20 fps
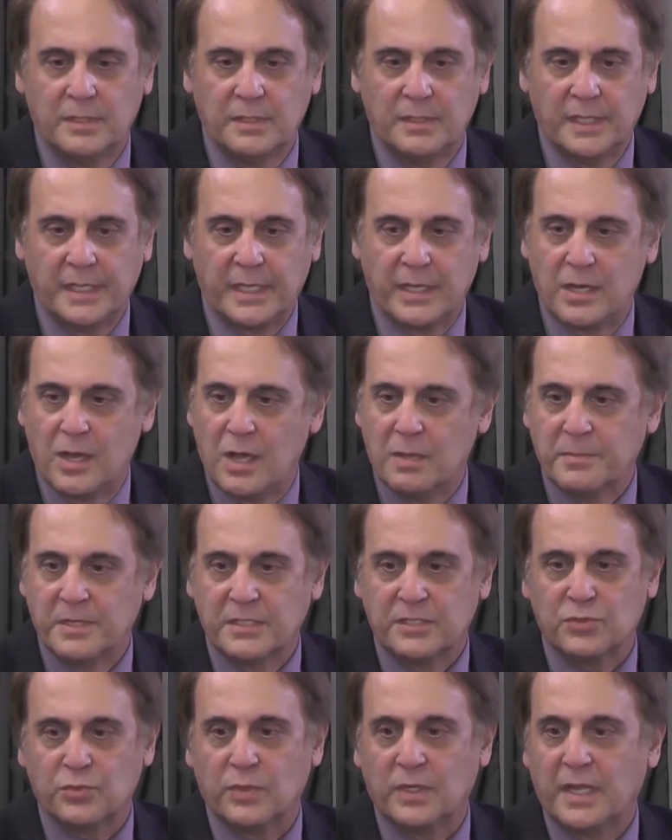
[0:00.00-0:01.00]

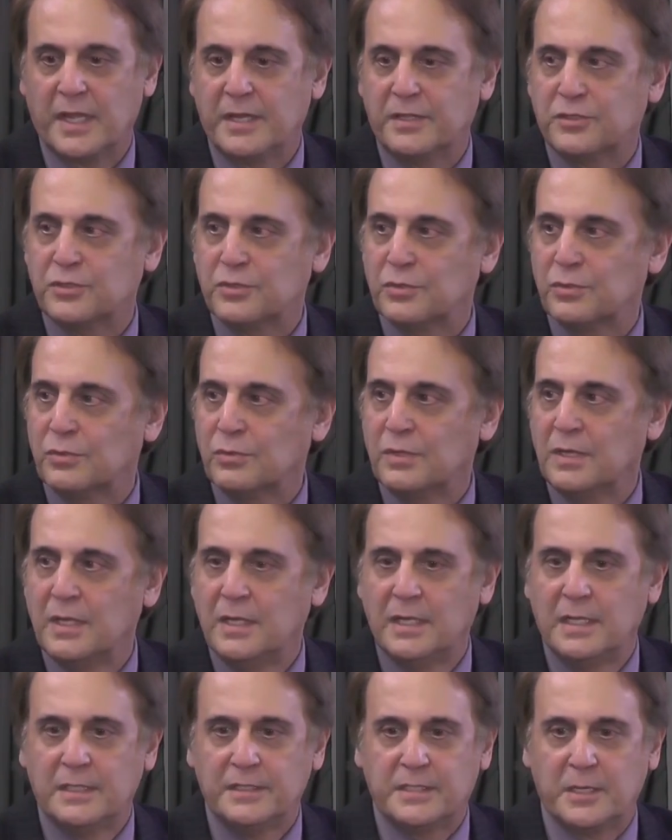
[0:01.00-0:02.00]
economics, related to
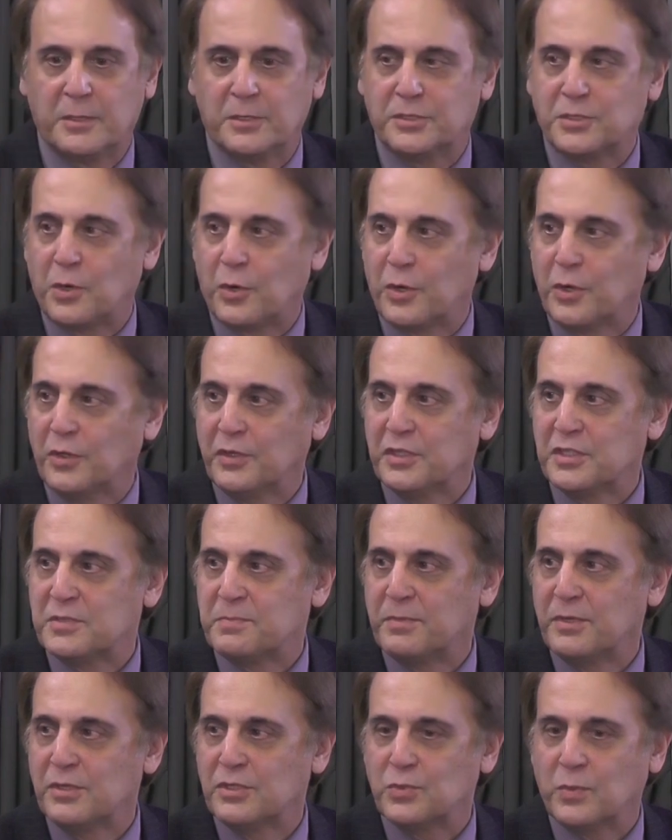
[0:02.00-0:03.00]
territorial
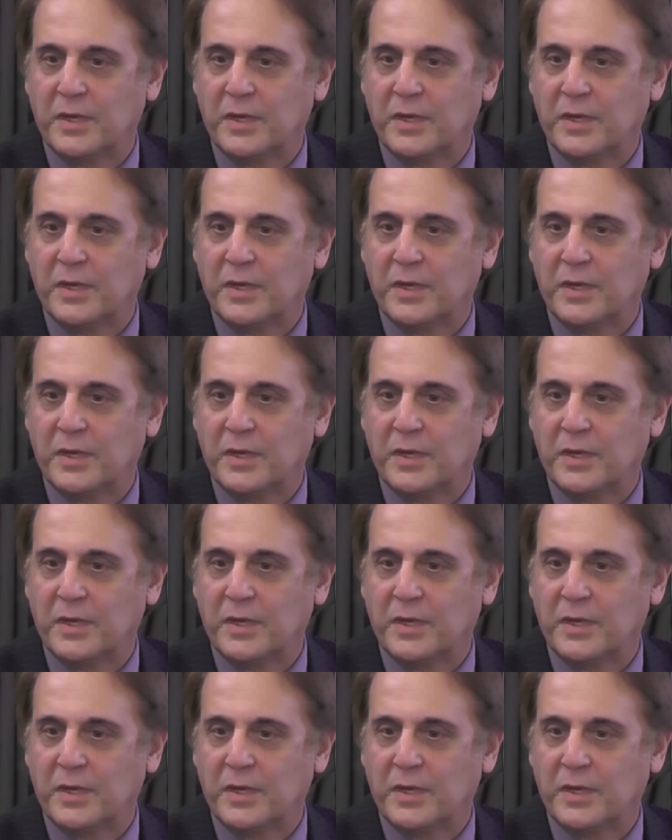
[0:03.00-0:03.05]
disputes,